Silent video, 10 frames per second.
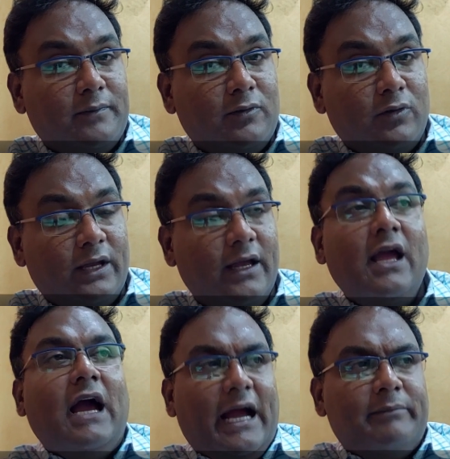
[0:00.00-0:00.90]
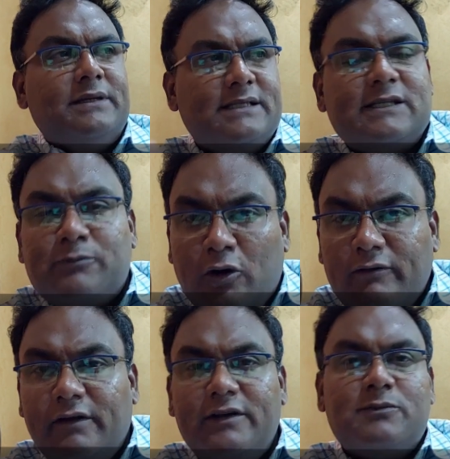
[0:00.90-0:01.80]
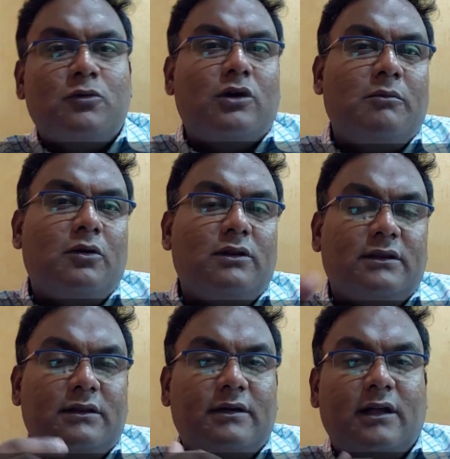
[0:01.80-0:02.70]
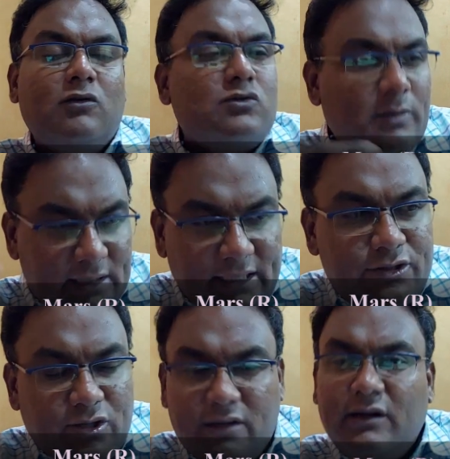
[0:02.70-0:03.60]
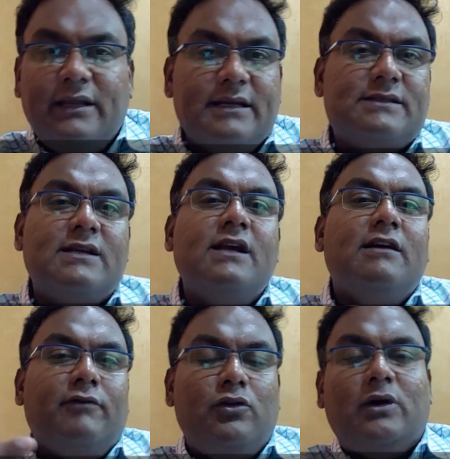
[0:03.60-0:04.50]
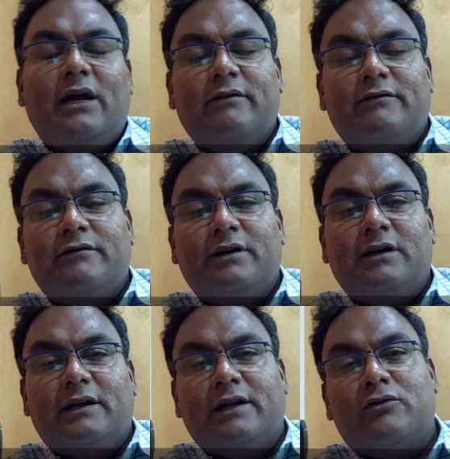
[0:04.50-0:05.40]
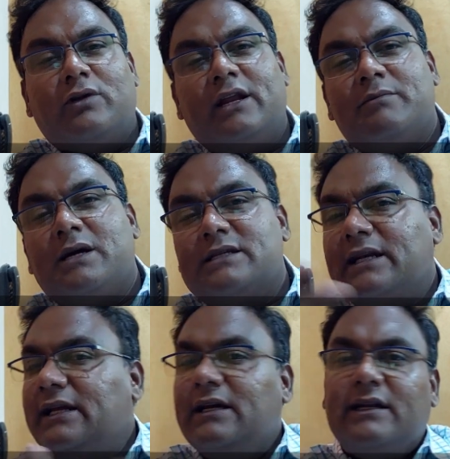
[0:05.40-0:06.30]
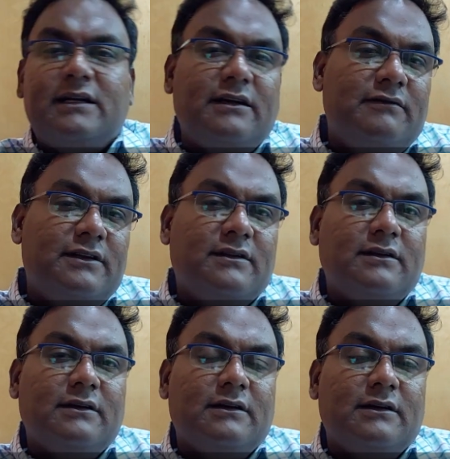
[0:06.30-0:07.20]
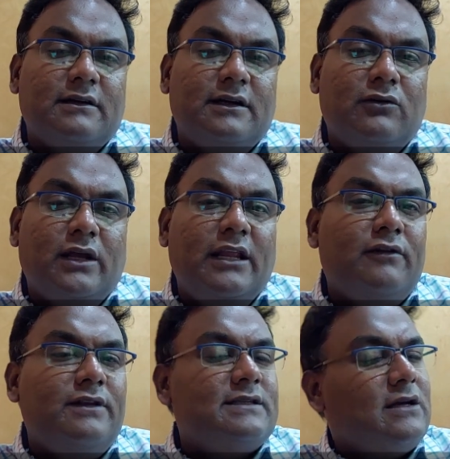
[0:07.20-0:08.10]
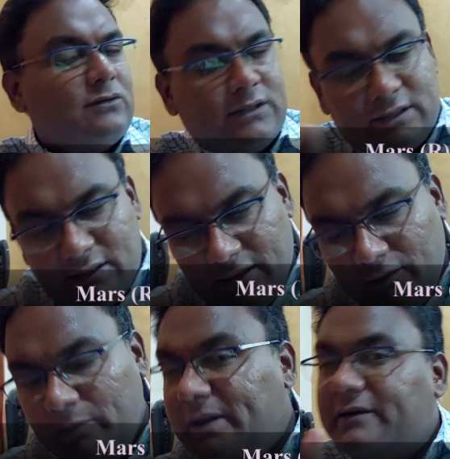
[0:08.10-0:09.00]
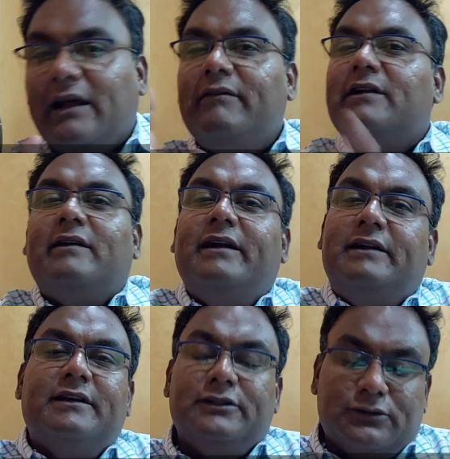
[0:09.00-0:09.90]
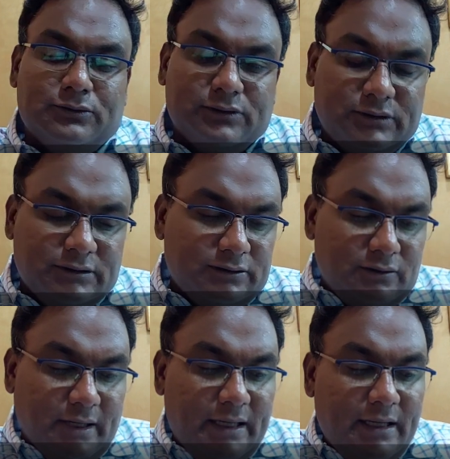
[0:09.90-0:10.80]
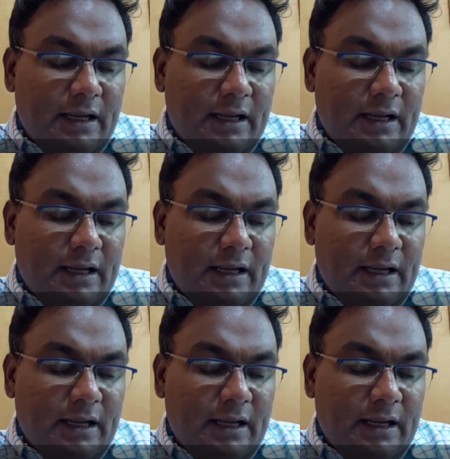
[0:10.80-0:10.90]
Okay, I missed this point when we spoke about the third house, but in general, yes, when you have a retrograde Mars getting connected with any of these houses, there will be travel related issues, right?